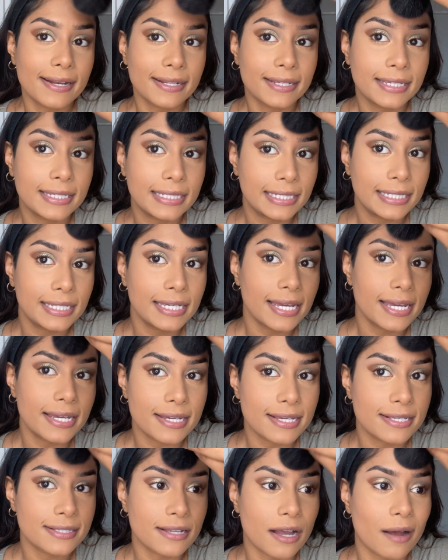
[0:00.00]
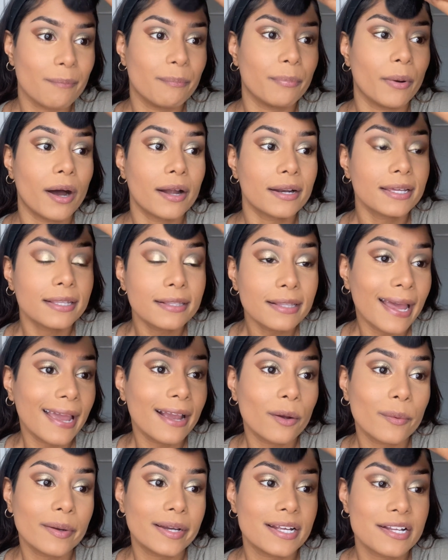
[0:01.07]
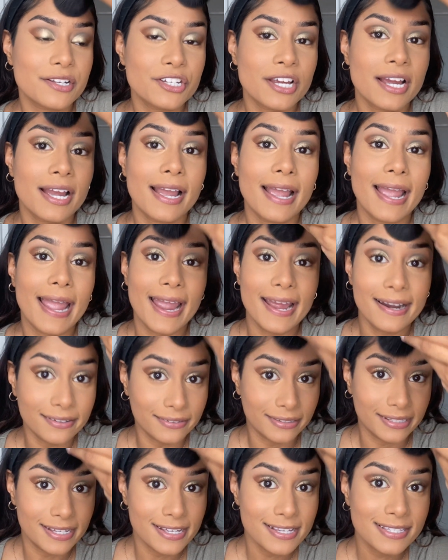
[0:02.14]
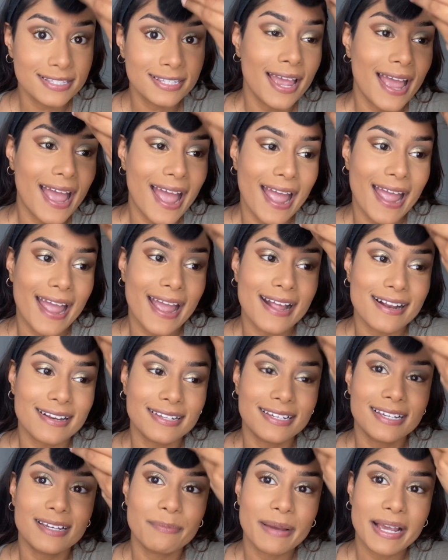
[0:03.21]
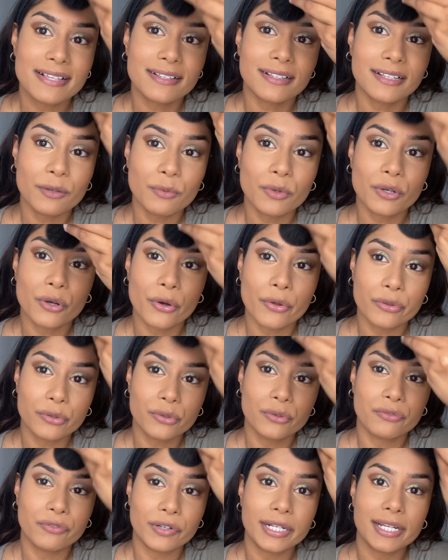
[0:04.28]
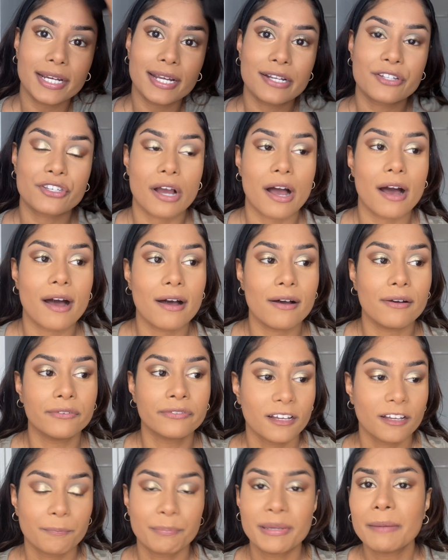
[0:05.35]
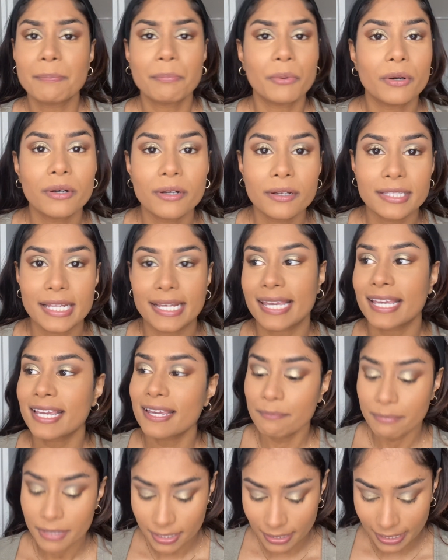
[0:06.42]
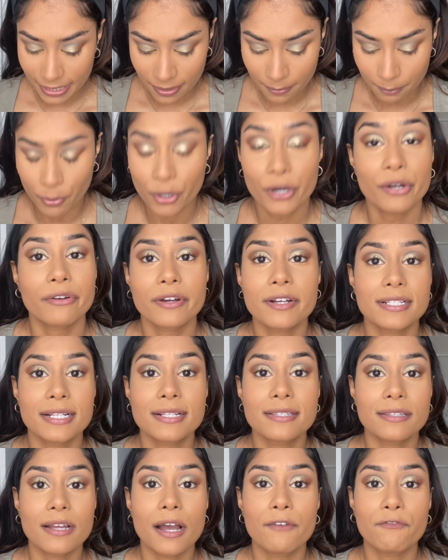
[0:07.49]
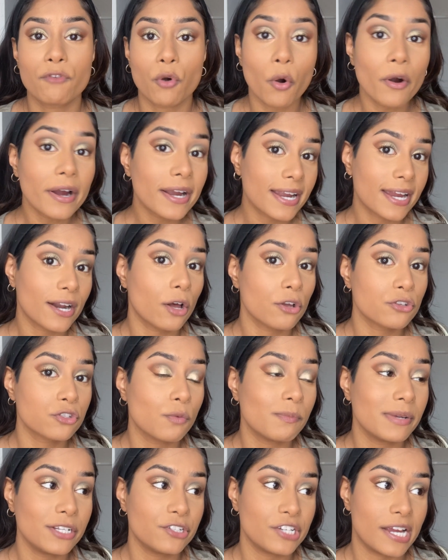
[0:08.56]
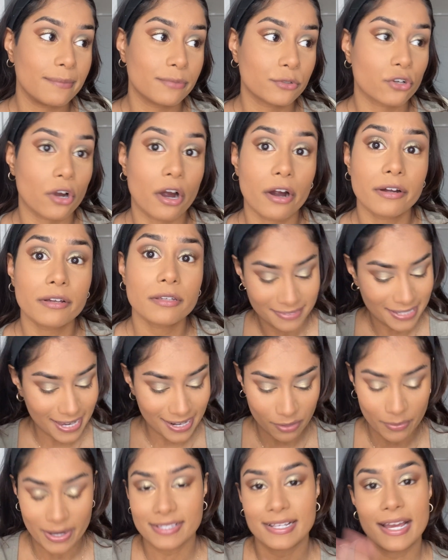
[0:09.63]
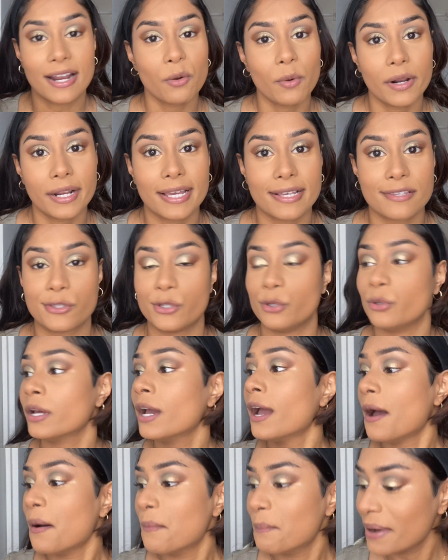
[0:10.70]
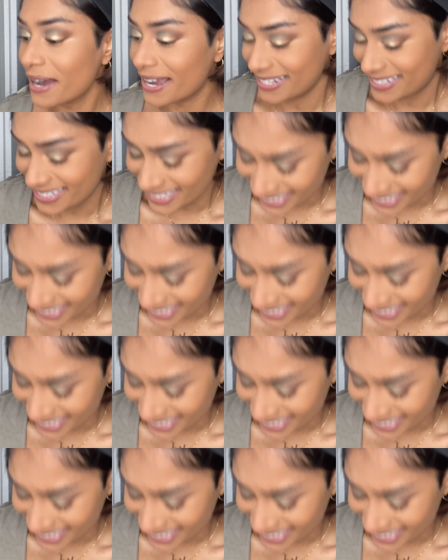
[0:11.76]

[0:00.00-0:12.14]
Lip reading: he is a body language analyst. And he basically will go through footage of people, like it can be like murderers and stuff, or it could also be James Charles. Anyways, I don't want to get sued, but